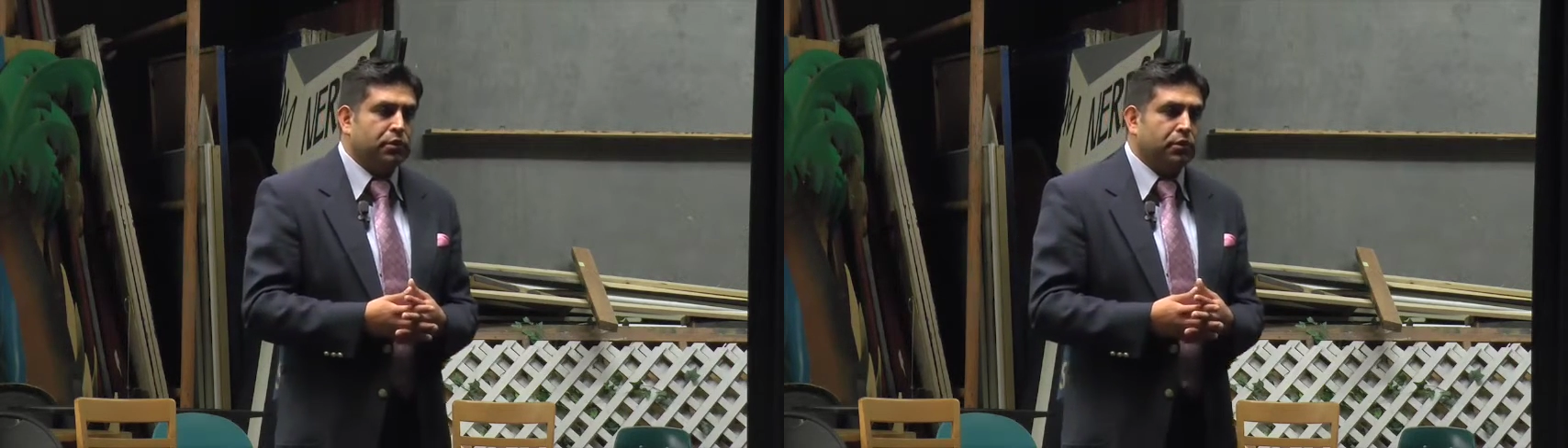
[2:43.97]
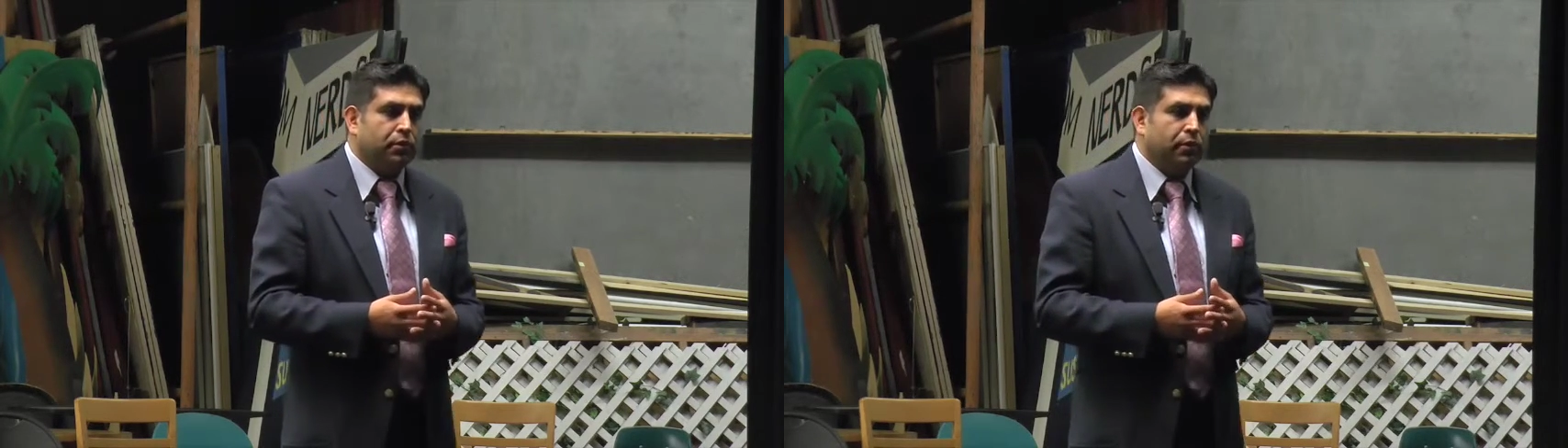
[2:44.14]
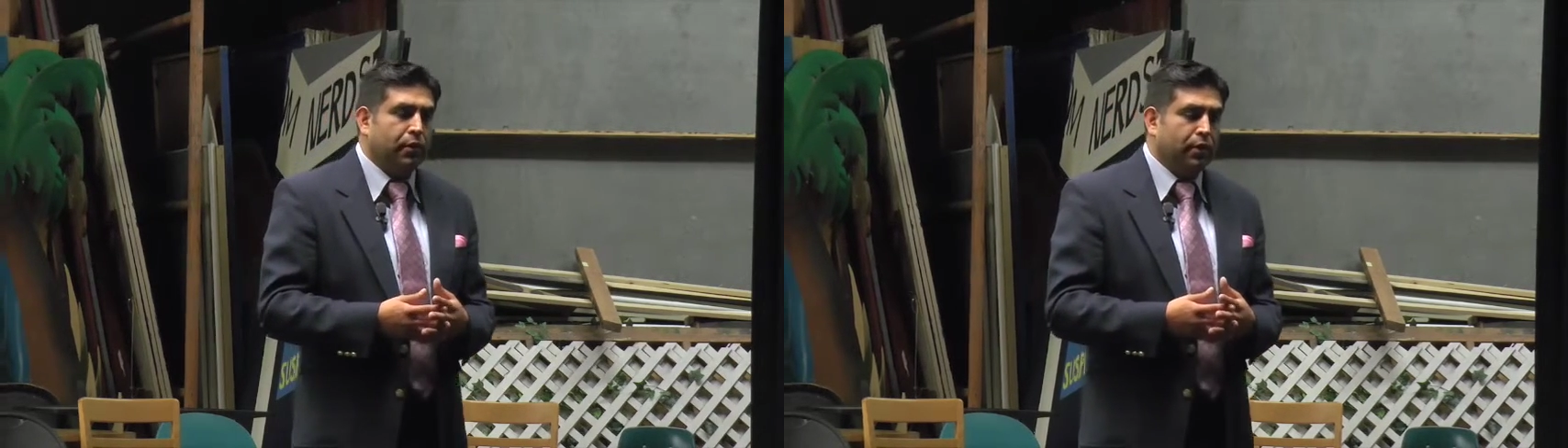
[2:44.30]

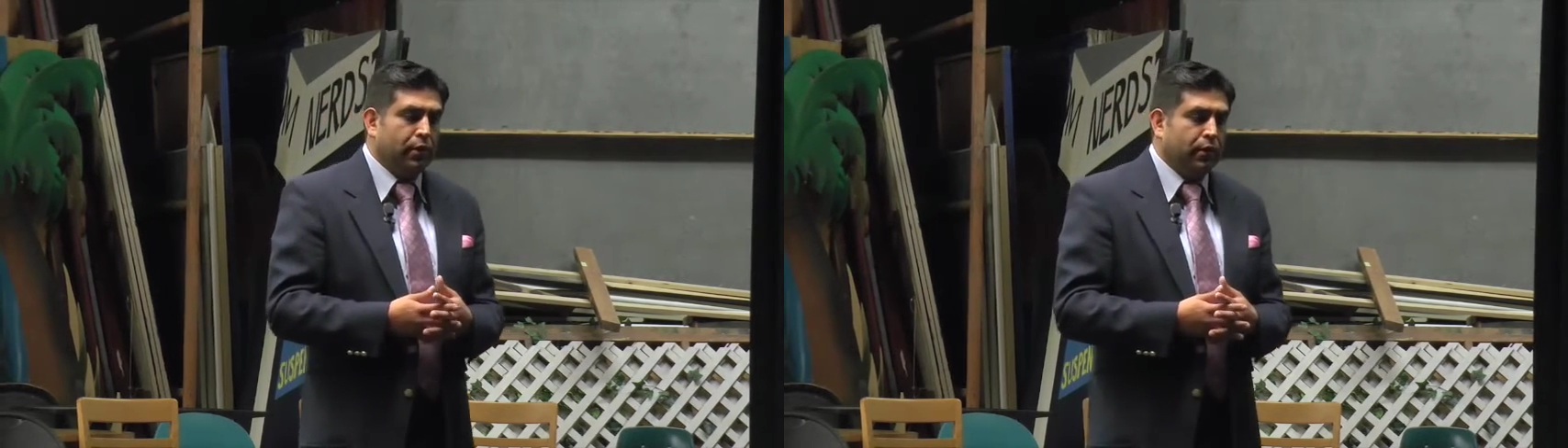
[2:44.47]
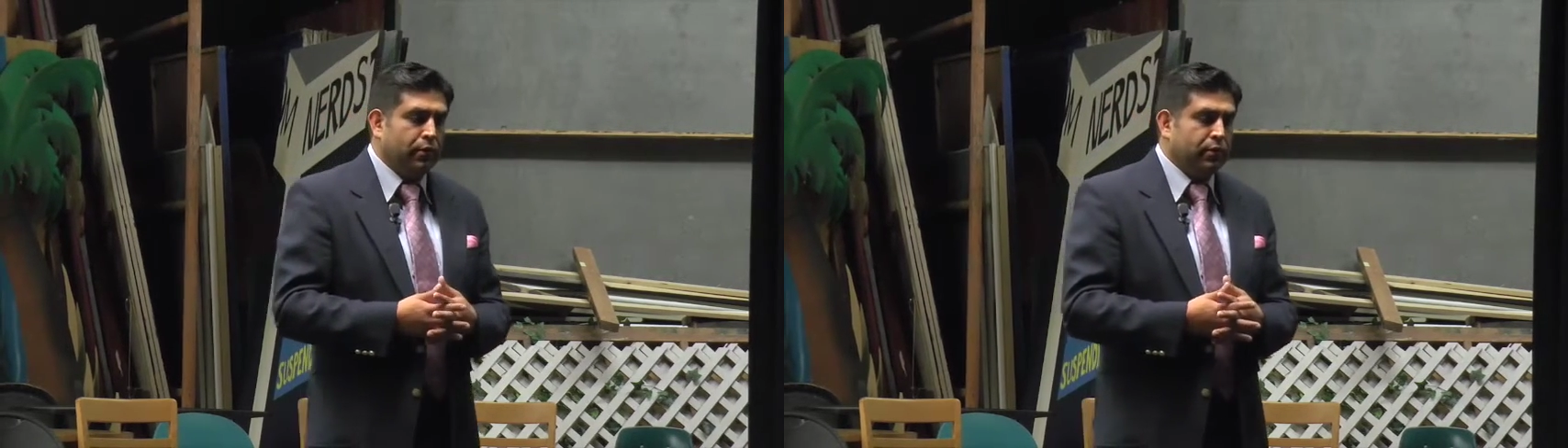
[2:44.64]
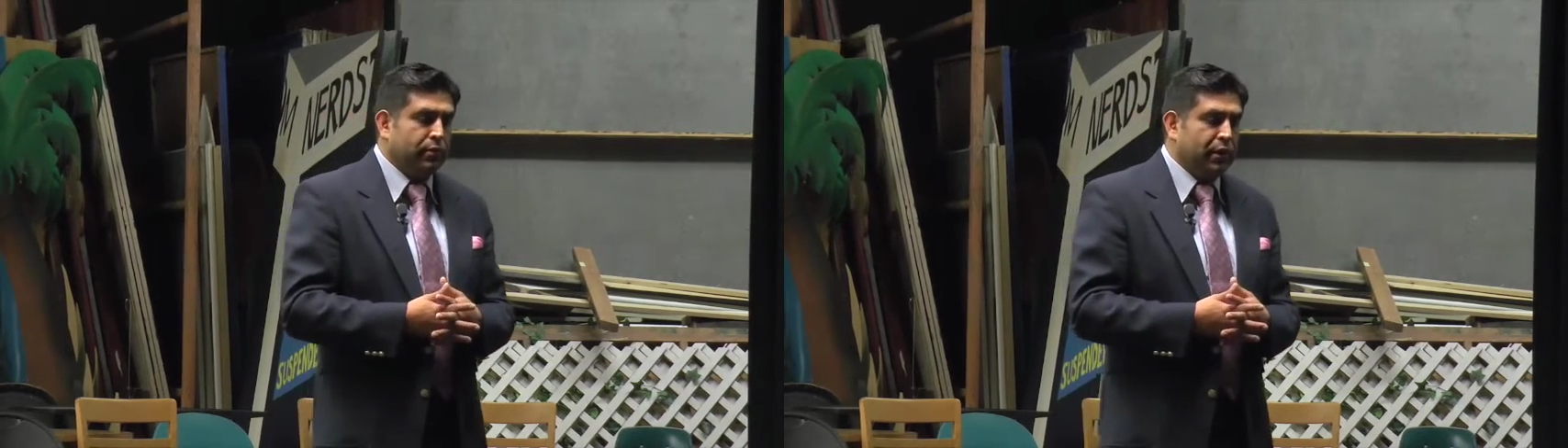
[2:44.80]
So
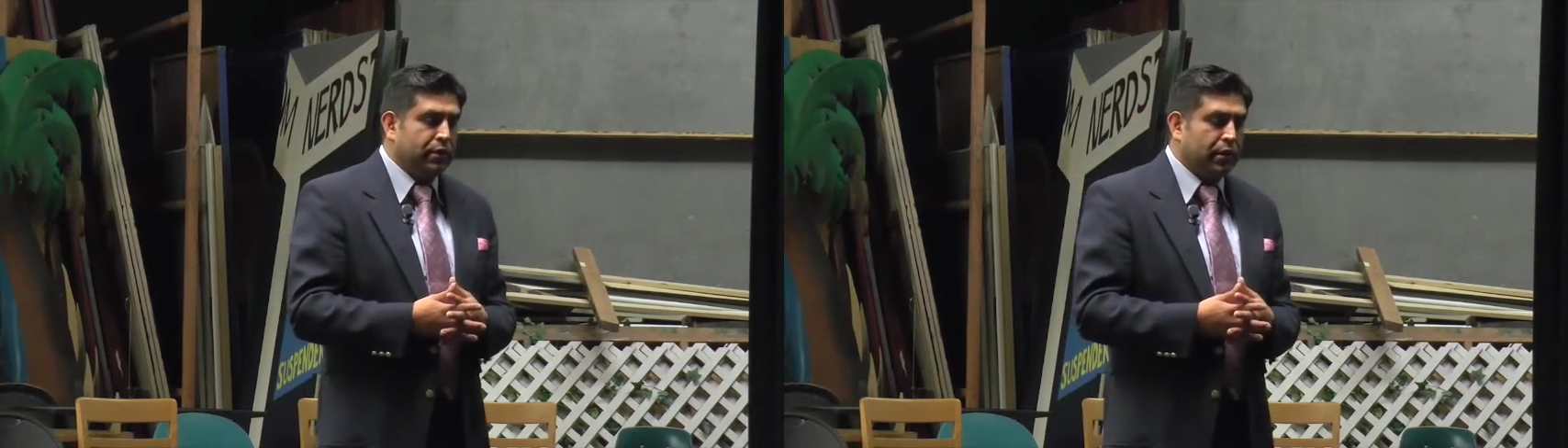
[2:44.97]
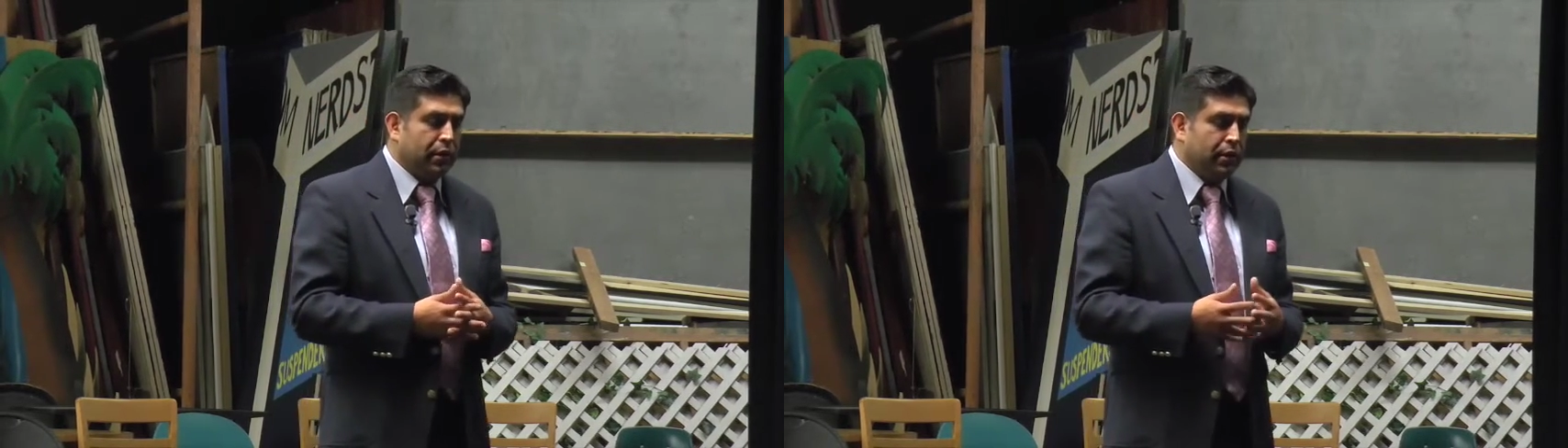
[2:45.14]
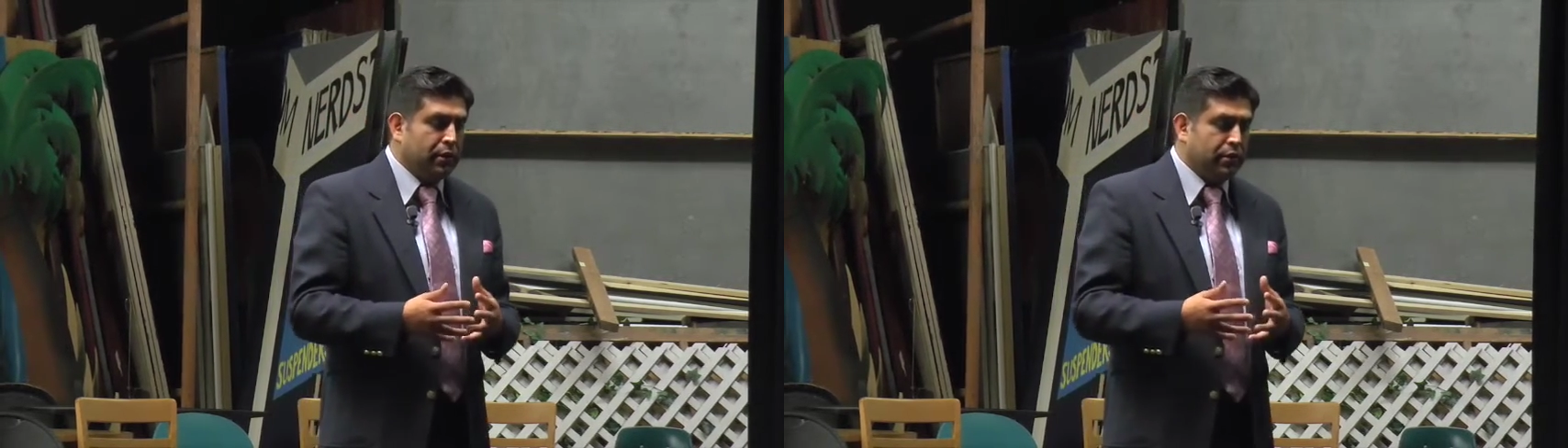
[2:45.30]
to me,
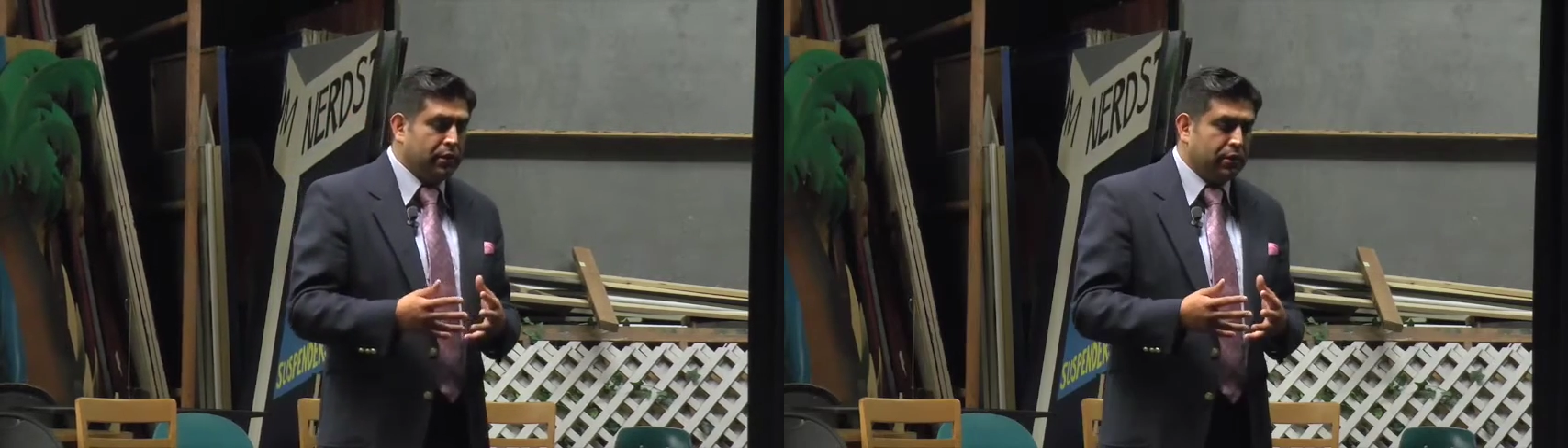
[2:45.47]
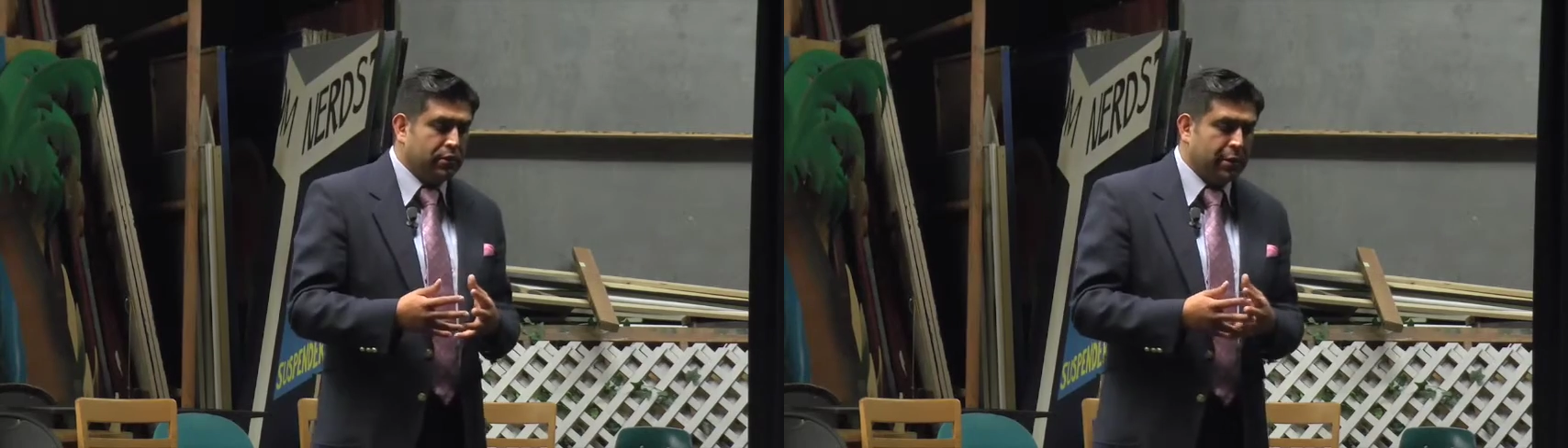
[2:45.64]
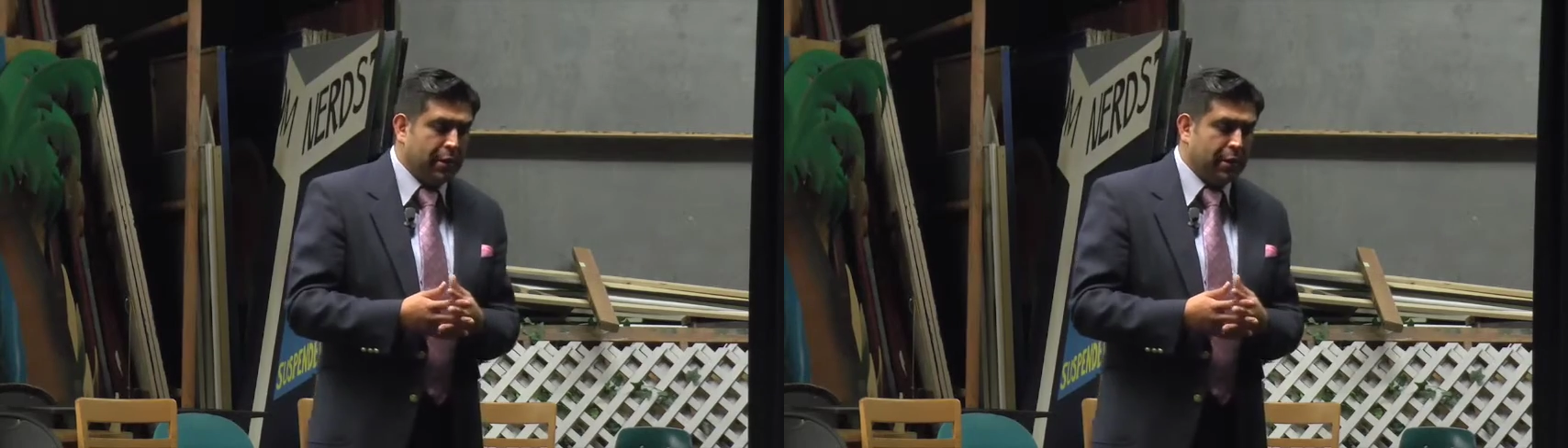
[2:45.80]
Salinas is